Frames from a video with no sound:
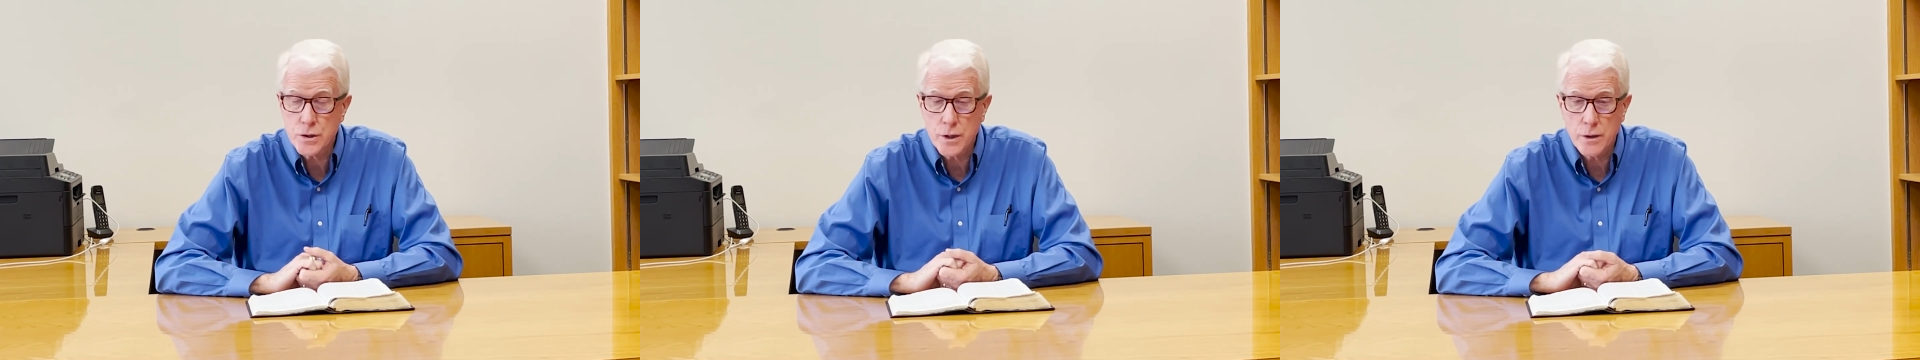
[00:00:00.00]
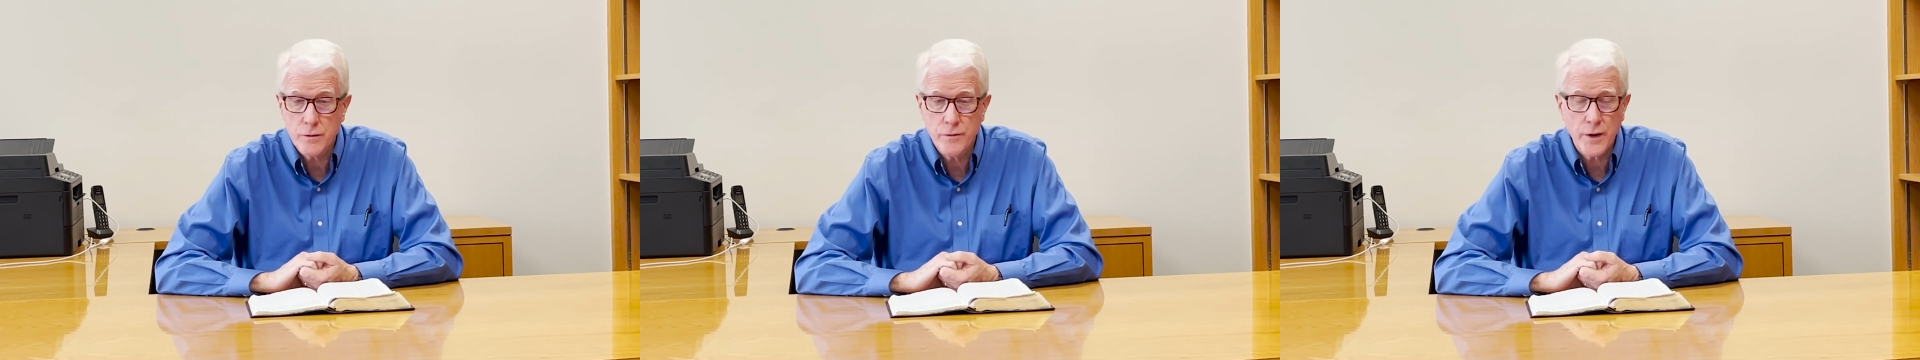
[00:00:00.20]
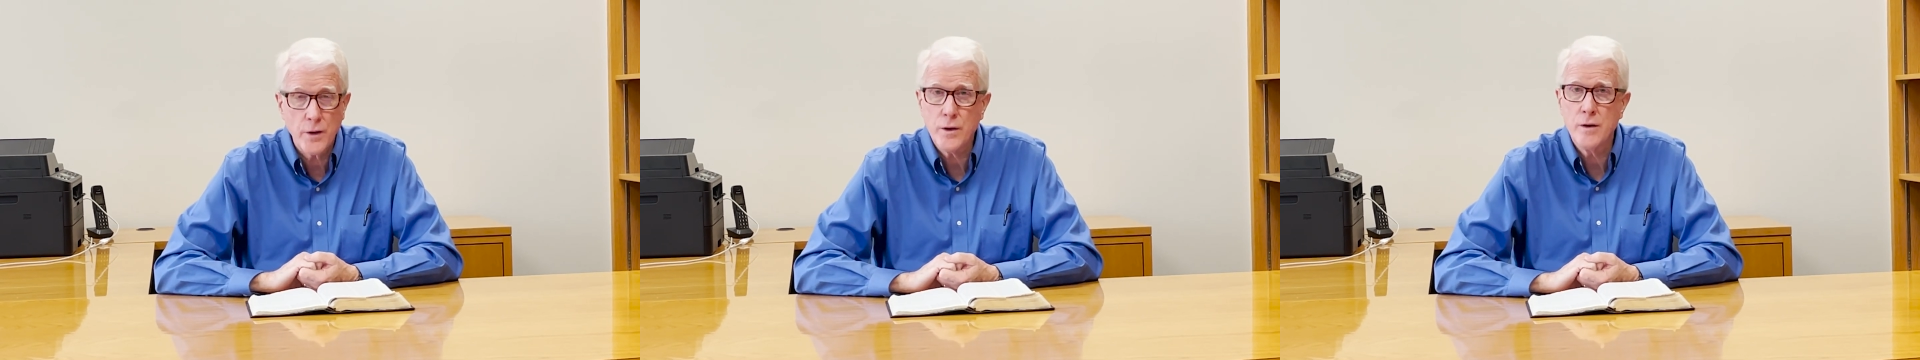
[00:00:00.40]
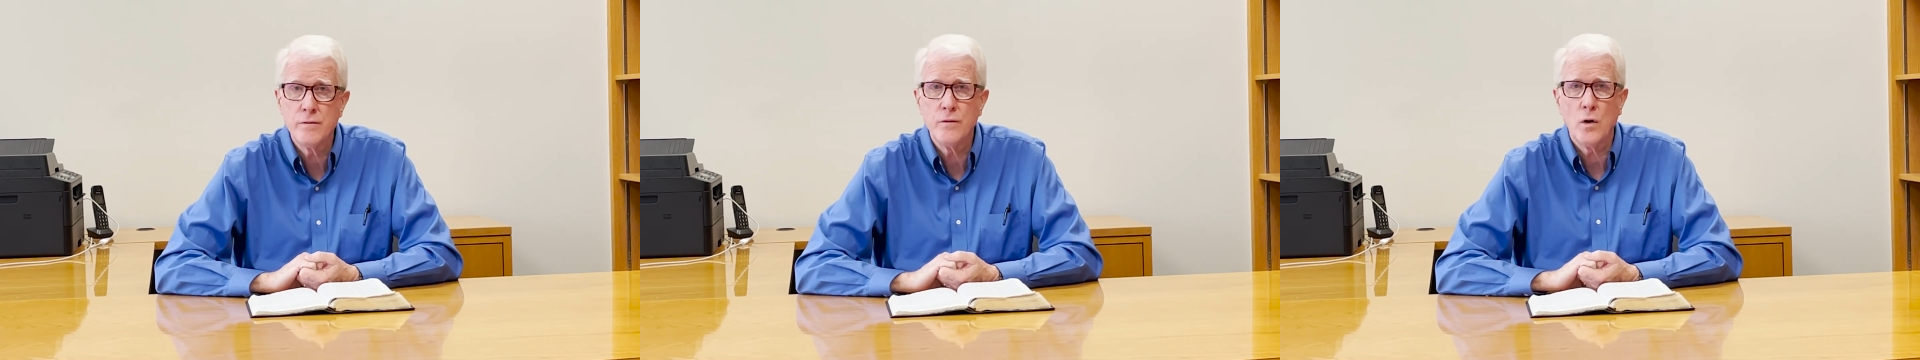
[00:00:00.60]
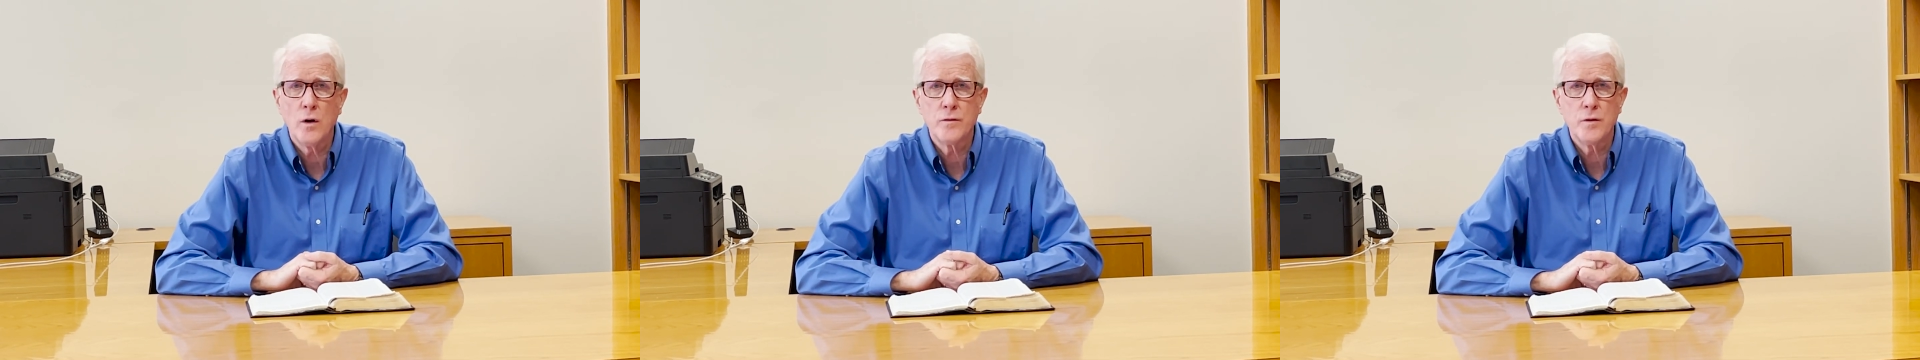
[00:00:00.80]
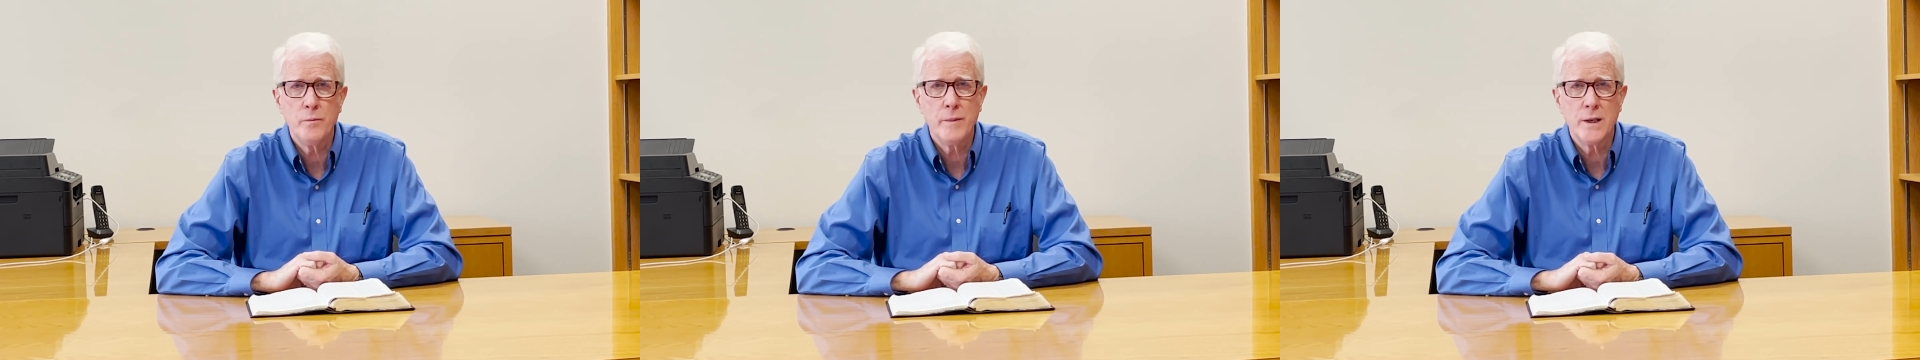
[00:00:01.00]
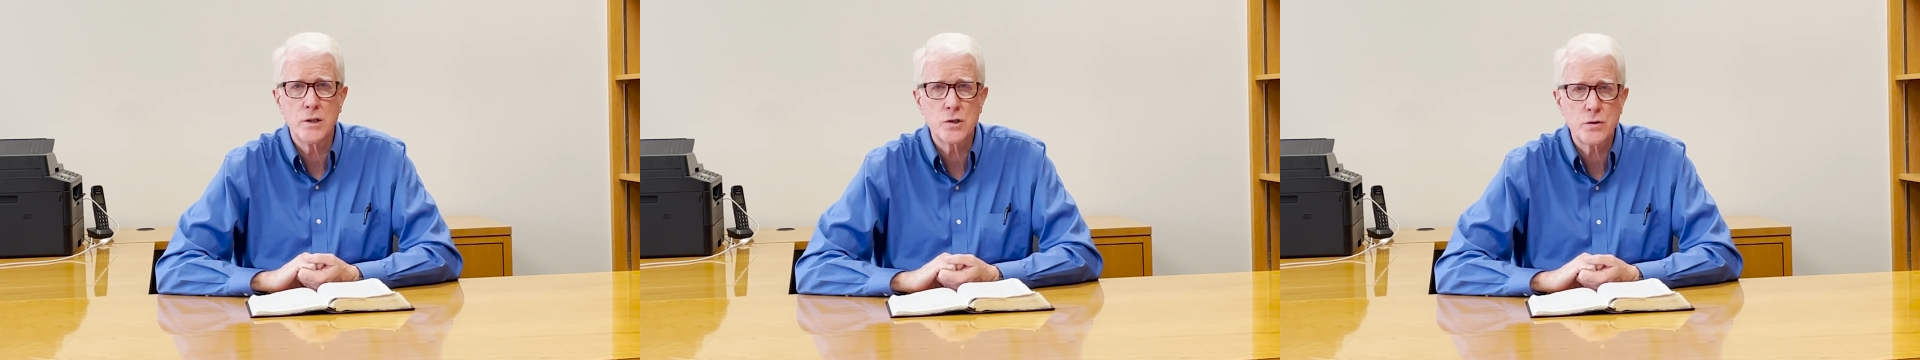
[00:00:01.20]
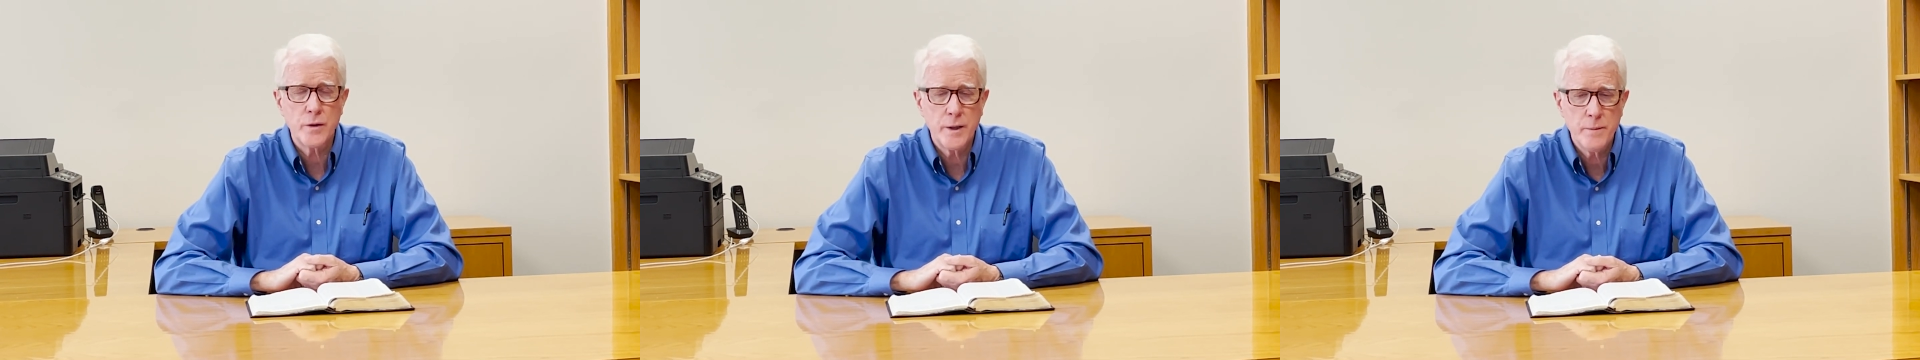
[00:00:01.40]
and very involved in
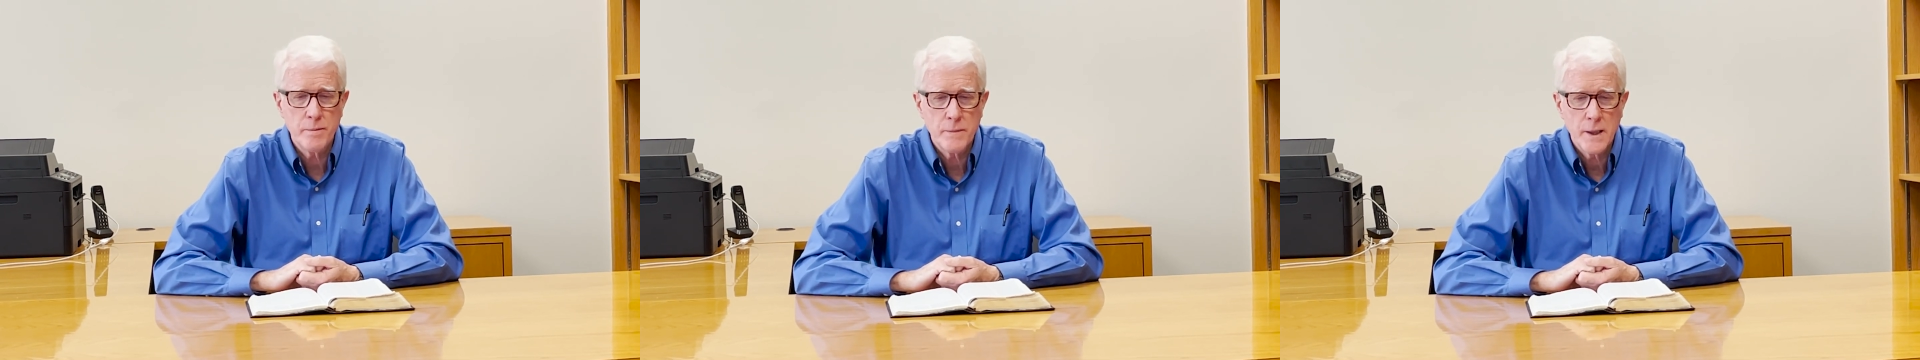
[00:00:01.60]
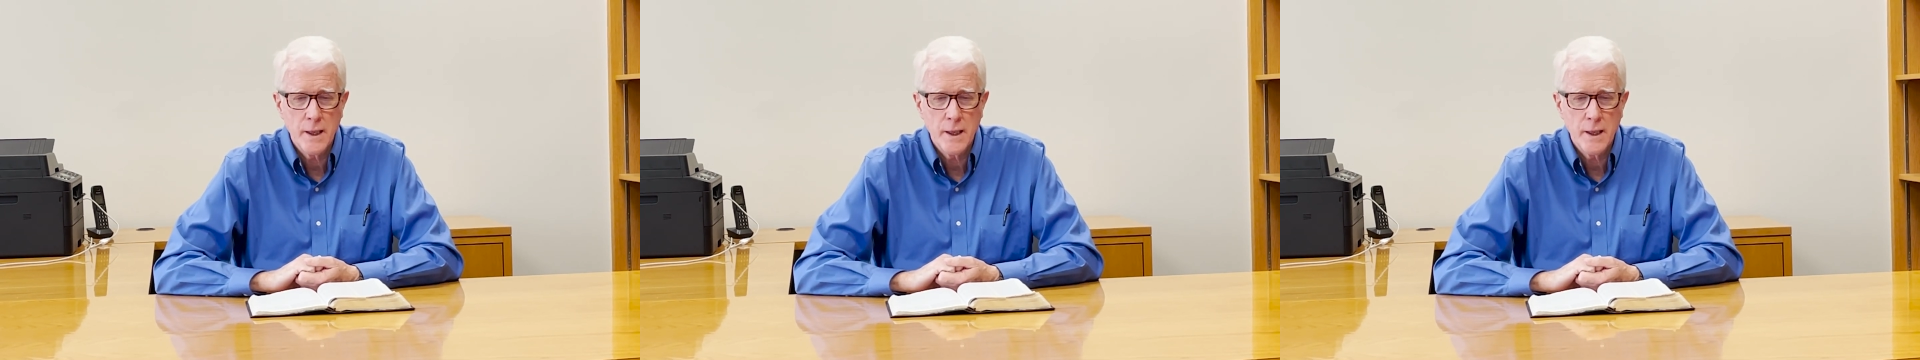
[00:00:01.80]
ministry.